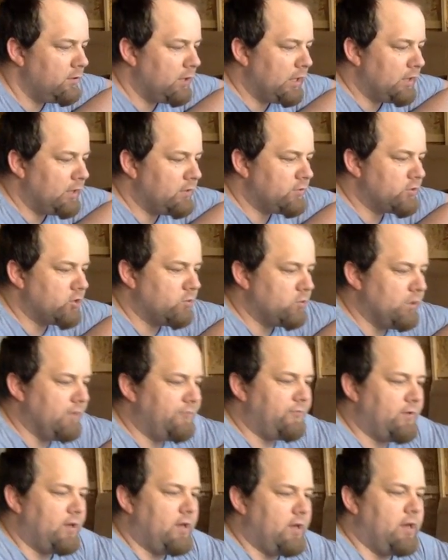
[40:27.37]

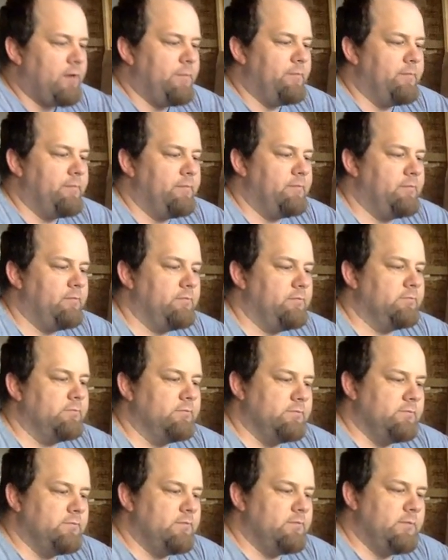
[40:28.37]
Sharif,
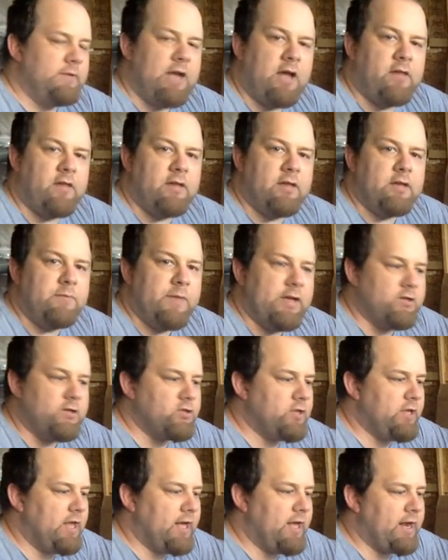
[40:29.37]
now that you
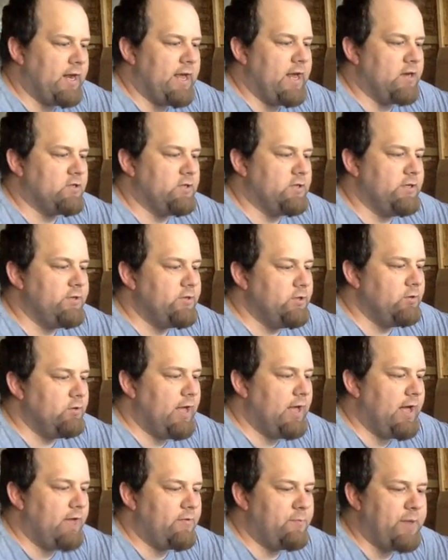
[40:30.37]
mentioned that, I actually do
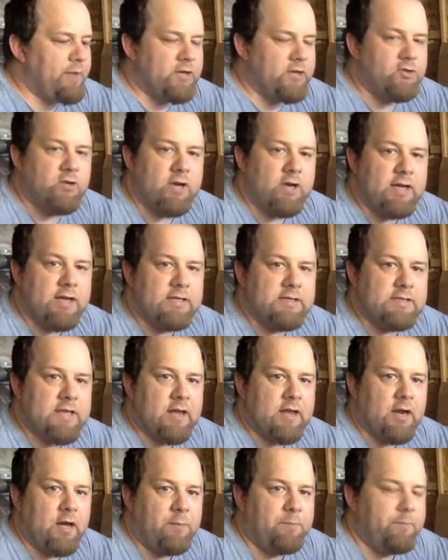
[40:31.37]
have a Patreon set
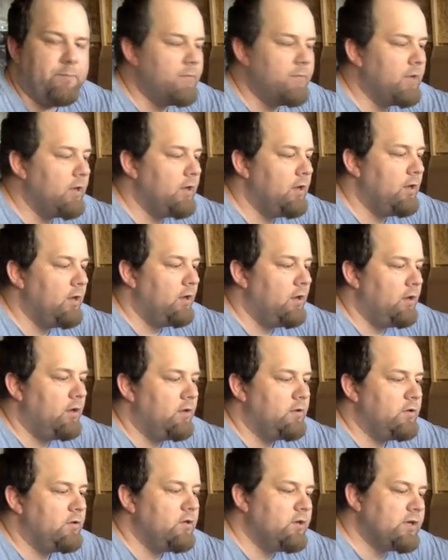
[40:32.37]
up.
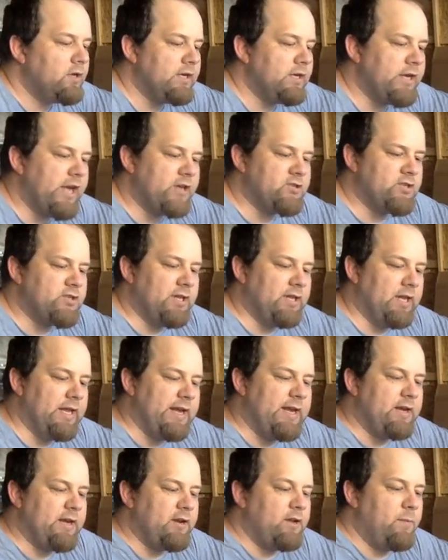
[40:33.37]
You can catch the
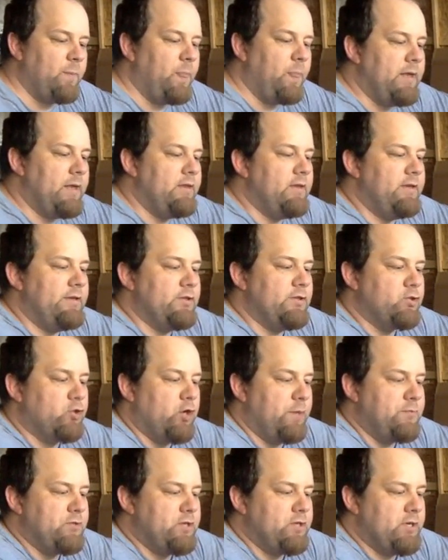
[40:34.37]
link in the
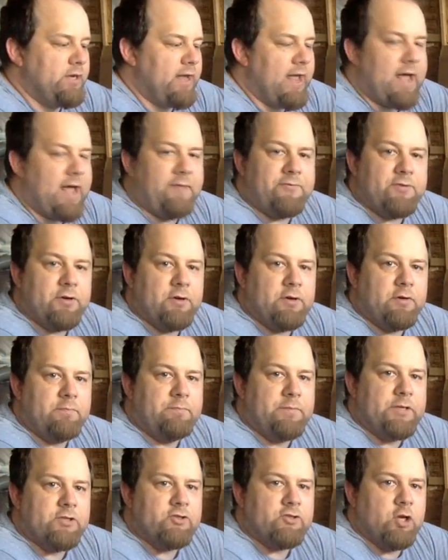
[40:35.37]
description after
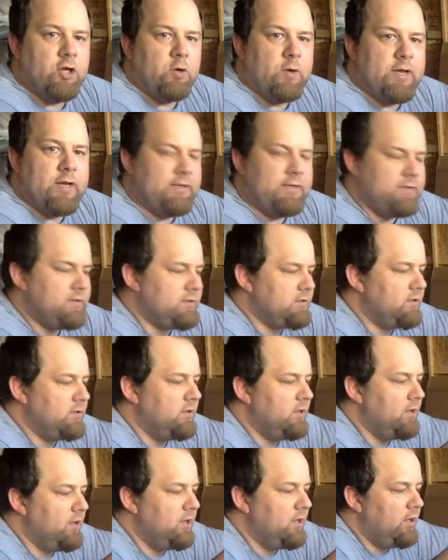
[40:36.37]
this show ends,
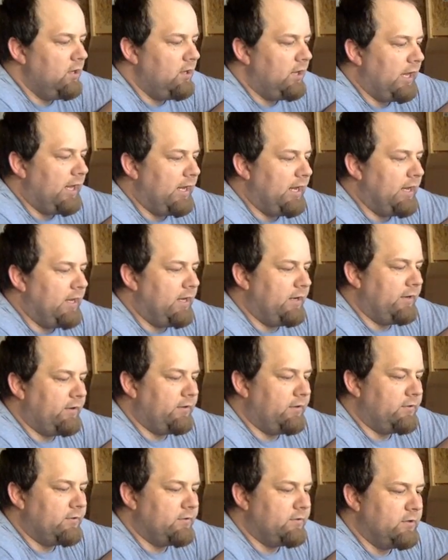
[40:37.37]
and
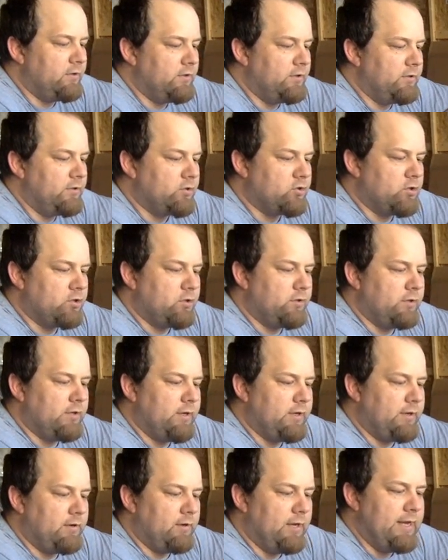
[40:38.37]
the
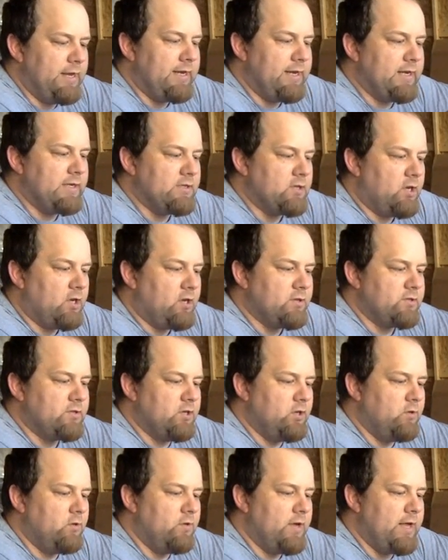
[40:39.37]
link is
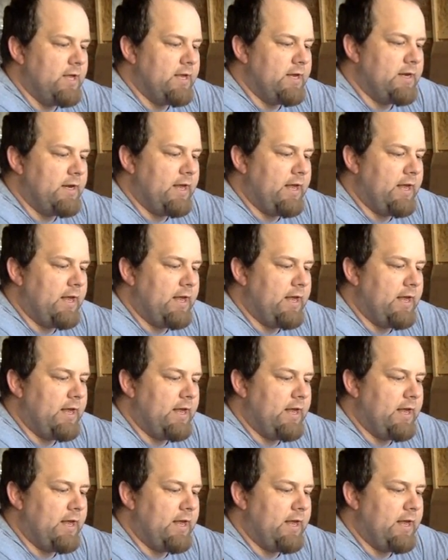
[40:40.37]
also in